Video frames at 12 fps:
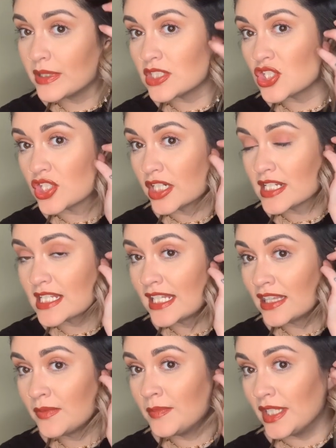it starts
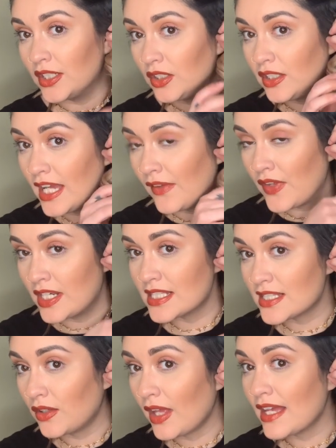in the middle and then
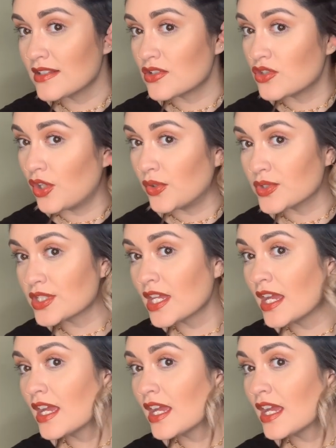still has those